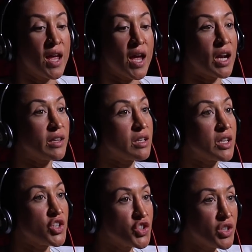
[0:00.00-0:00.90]
and I think
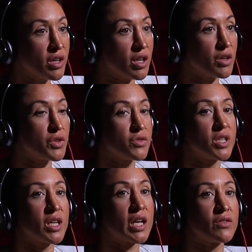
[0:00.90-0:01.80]
he should. If you've
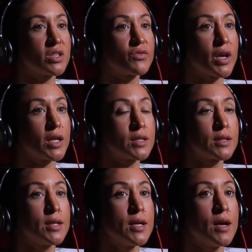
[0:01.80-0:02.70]
seen any of his fights,
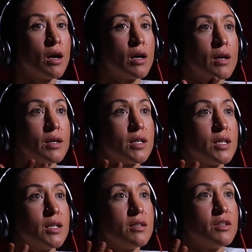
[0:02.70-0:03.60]

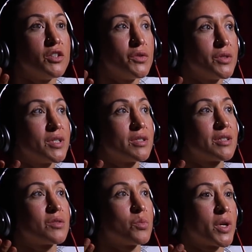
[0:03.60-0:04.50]
he
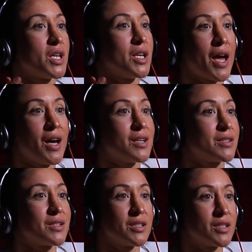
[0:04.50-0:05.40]
uses what he
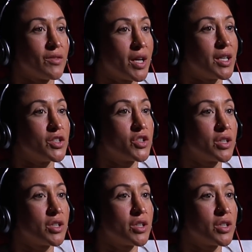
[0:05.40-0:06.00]
has to his advantage.